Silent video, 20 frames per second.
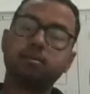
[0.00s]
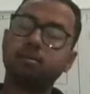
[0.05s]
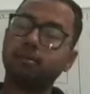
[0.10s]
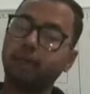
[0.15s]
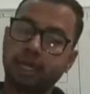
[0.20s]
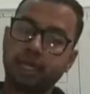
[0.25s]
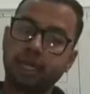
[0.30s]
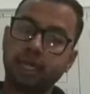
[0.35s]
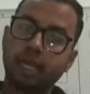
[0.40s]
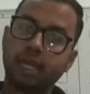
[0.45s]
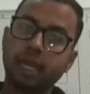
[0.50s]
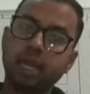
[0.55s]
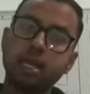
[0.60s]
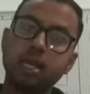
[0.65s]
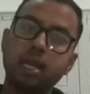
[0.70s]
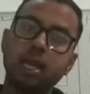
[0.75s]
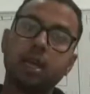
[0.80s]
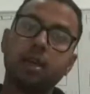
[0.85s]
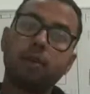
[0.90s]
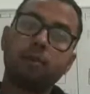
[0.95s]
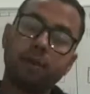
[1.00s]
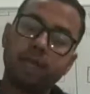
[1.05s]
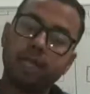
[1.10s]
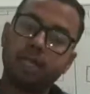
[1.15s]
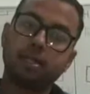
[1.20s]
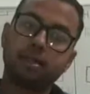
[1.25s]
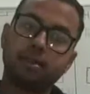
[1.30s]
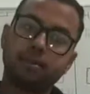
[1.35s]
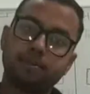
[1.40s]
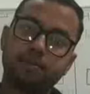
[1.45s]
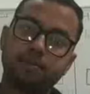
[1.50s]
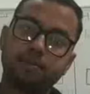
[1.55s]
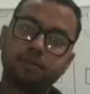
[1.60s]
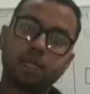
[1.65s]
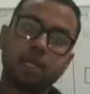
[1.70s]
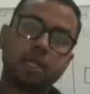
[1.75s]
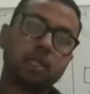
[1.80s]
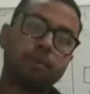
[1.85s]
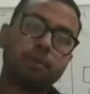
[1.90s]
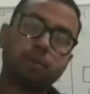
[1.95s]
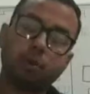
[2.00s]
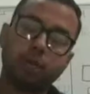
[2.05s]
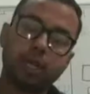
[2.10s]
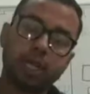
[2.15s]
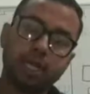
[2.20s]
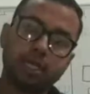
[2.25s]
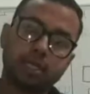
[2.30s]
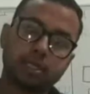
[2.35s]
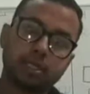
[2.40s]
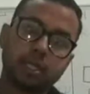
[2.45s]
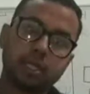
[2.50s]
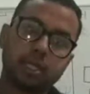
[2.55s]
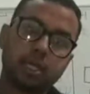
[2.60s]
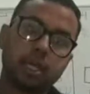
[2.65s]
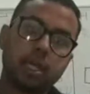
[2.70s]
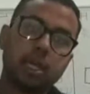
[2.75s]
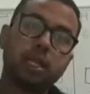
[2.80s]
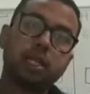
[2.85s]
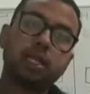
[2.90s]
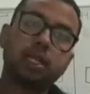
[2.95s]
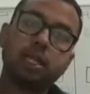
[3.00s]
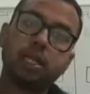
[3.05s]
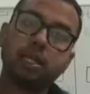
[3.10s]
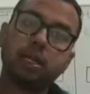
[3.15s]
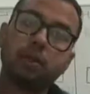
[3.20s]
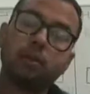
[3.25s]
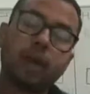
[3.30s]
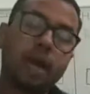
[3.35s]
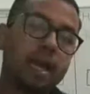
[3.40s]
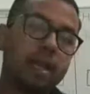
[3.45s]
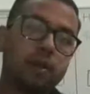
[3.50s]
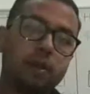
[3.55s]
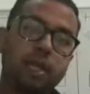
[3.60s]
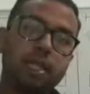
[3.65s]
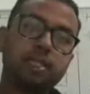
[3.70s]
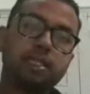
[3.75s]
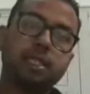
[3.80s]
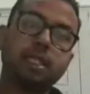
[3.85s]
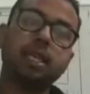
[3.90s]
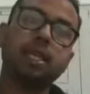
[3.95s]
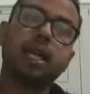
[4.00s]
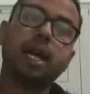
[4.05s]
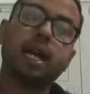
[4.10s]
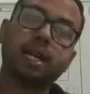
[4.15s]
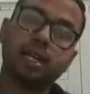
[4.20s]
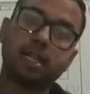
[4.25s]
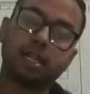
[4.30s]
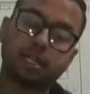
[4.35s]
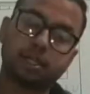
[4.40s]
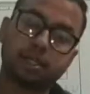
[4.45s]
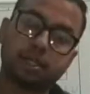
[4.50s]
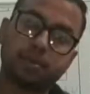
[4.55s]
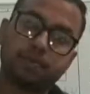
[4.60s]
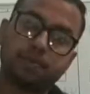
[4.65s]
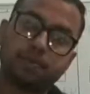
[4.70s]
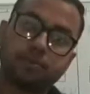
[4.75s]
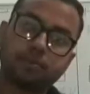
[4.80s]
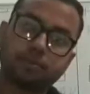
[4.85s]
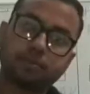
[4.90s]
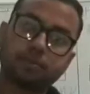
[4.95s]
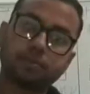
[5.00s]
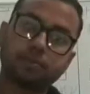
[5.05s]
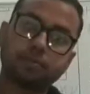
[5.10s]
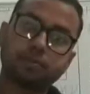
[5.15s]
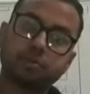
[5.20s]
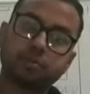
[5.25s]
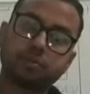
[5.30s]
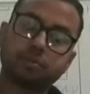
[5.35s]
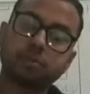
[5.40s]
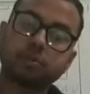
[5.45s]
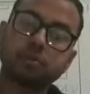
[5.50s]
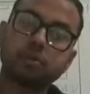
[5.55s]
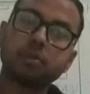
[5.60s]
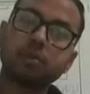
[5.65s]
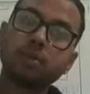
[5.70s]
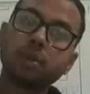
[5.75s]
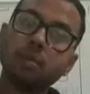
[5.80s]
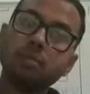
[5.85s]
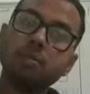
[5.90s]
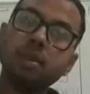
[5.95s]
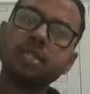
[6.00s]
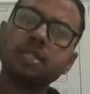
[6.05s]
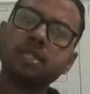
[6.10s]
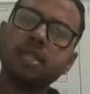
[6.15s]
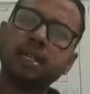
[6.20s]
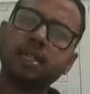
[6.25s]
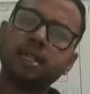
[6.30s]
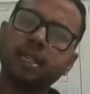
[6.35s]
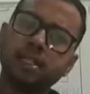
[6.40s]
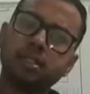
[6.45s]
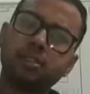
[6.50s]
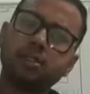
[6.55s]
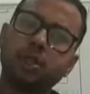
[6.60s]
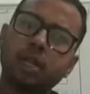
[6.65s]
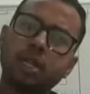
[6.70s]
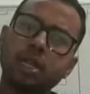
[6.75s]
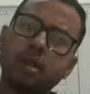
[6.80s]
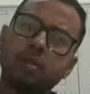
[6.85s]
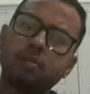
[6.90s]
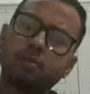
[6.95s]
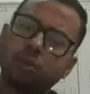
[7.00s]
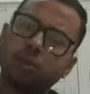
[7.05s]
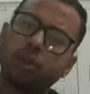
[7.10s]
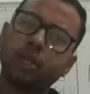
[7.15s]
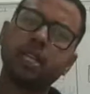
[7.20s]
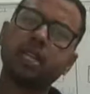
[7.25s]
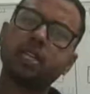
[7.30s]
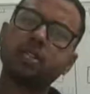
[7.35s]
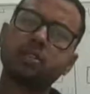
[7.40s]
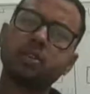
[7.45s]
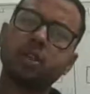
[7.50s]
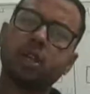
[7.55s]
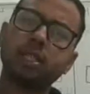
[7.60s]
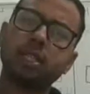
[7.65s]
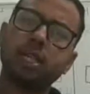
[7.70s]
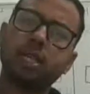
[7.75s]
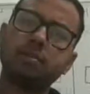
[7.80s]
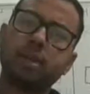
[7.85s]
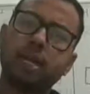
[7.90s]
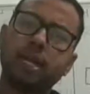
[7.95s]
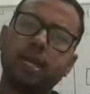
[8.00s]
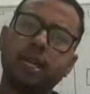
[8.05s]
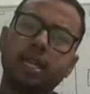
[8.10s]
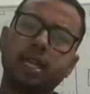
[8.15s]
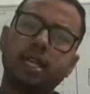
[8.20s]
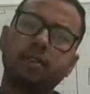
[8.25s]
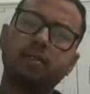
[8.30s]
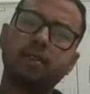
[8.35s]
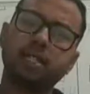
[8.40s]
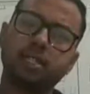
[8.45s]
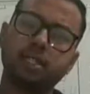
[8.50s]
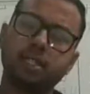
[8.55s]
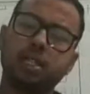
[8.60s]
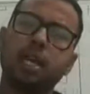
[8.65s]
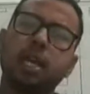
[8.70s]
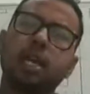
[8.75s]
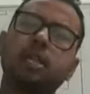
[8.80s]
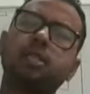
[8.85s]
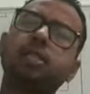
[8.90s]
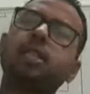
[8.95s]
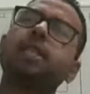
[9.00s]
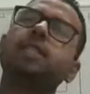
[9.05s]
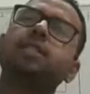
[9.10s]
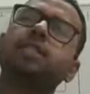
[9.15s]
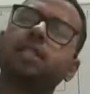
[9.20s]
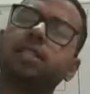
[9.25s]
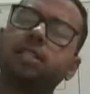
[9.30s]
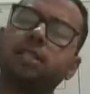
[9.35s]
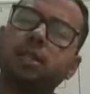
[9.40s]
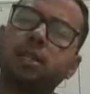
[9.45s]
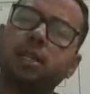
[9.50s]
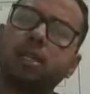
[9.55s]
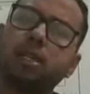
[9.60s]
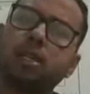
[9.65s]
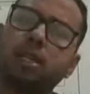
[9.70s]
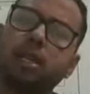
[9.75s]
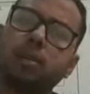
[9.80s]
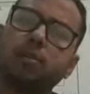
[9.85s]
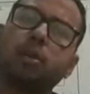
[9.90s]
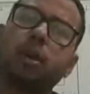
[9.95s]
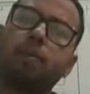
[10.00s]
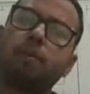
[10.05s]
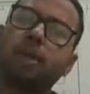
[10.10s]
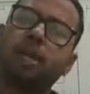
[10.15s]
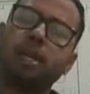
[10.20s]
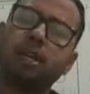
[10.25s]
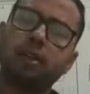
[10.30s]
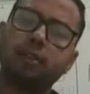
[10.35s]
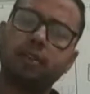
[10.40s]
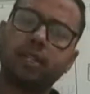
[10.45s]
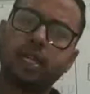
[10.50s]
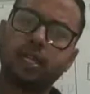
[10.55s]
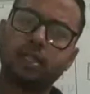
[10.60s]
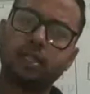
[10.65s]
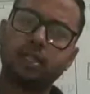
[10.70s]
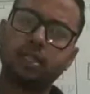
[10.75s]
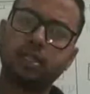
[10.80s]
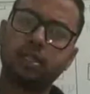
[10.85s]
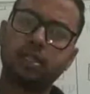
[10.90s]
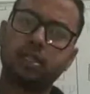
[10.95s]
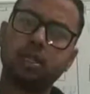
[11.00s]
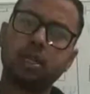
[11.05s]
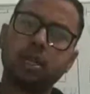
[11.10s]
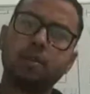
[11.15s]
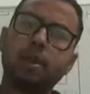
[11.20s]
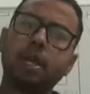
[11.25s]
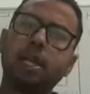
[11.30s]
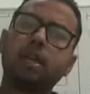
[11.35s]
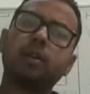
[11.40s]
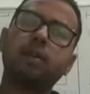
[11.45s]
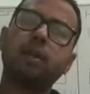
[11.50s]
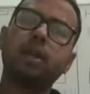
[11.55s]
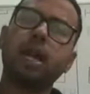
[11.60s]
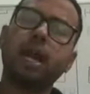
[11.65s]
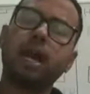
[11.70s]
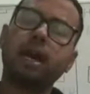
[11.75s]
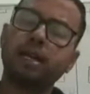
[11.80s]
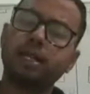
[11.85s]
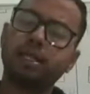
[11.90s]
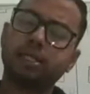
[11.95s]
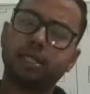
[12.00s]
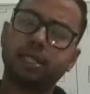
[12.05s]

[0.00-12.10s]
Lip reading: bacteria with the protease. The virulency occurs. Means that they sure that protein is not that material which changes the property of that particular R